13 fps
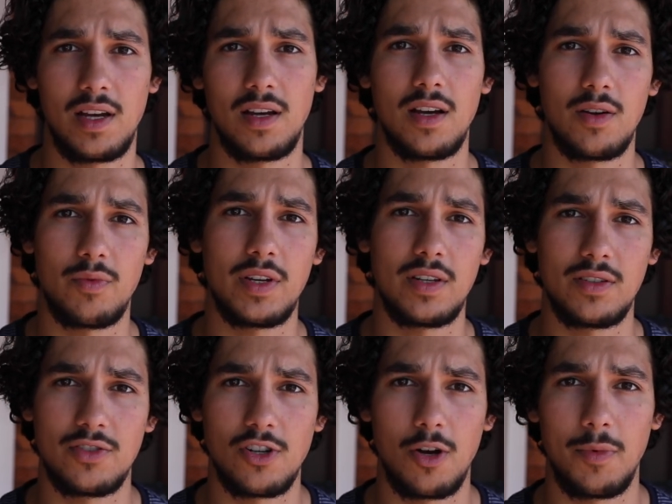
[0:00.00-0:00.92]
a
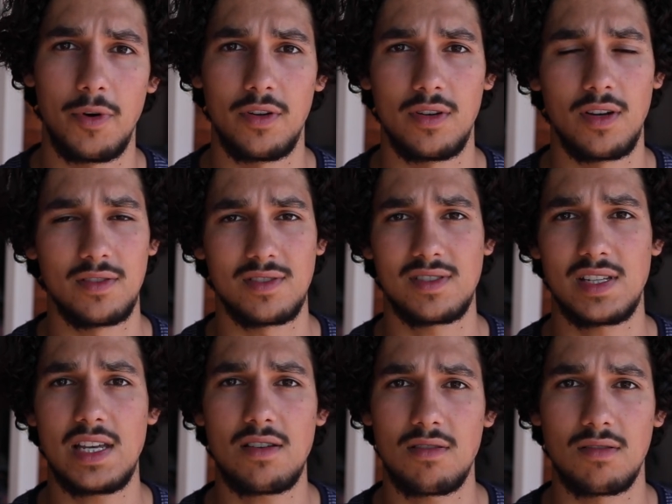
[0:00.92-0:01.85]
written job on
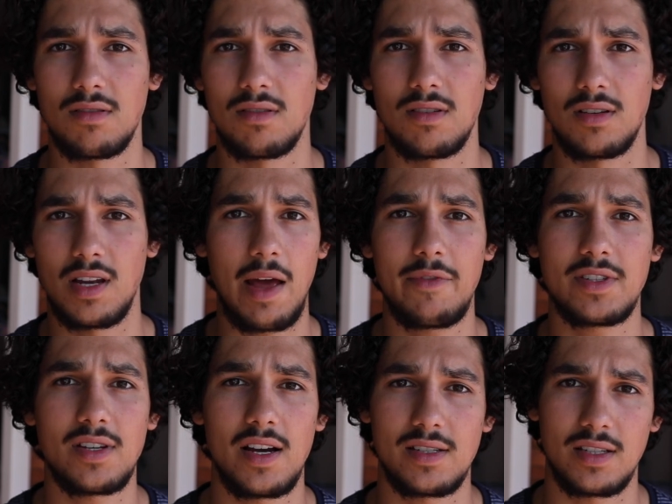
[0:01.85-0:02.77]
Seek or on
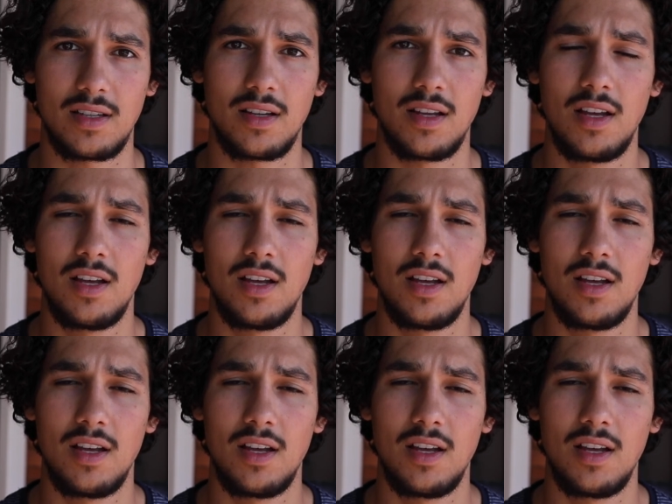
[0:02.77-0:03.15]
advertising